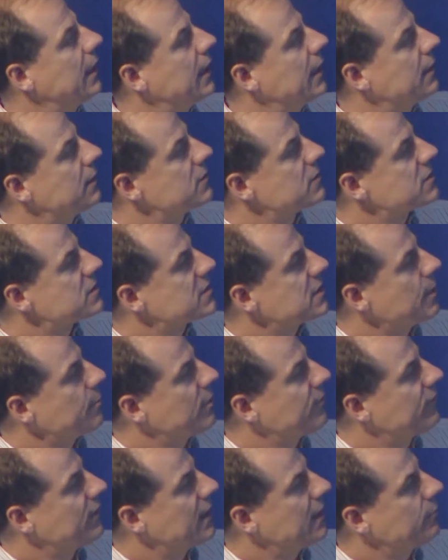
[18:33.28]
and some
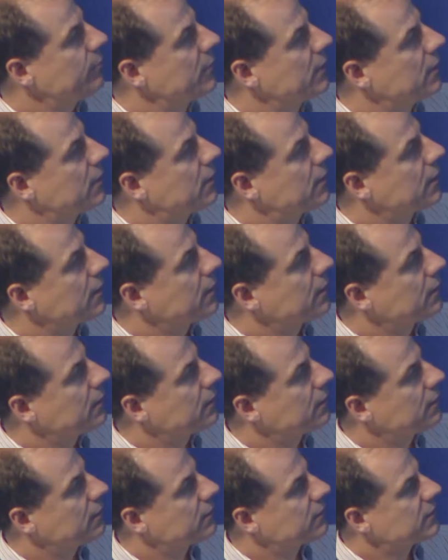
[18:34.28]
of them are
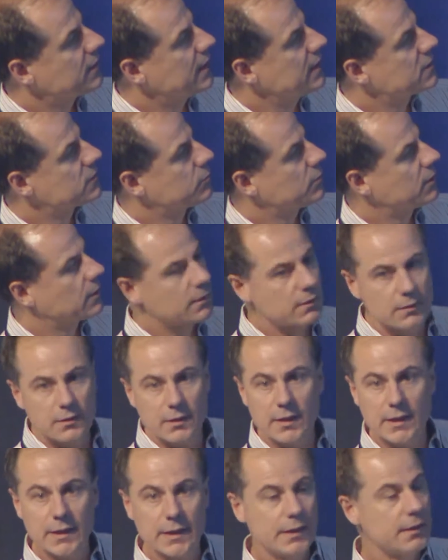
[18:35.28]
sites where
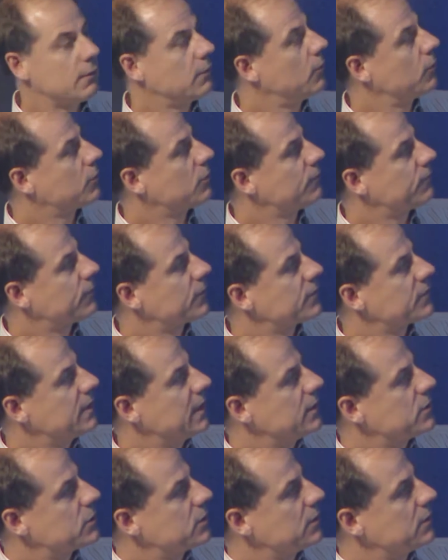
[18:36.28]
local First
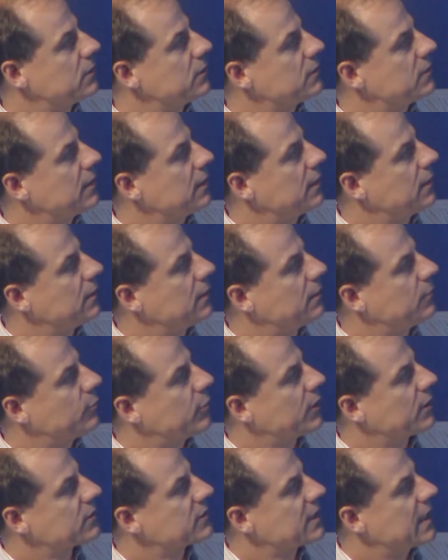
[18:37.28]
Nations,
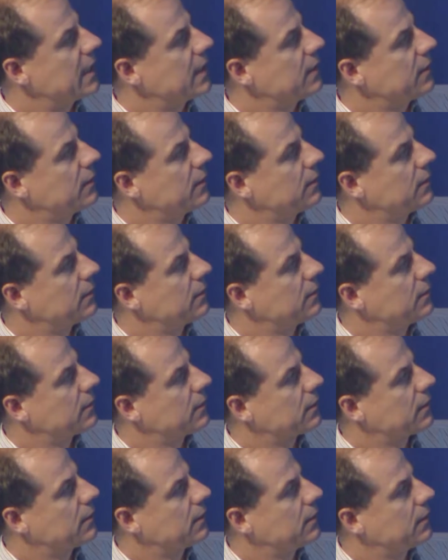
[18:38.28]
Parks Canada
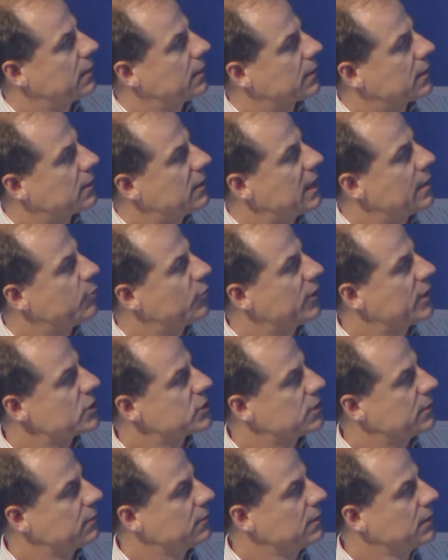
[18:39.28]

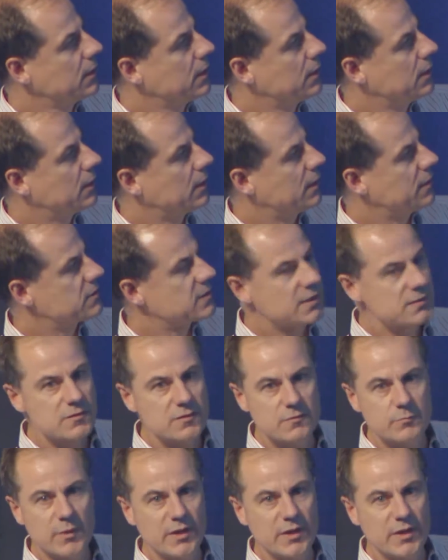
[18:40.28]
collaboration assesses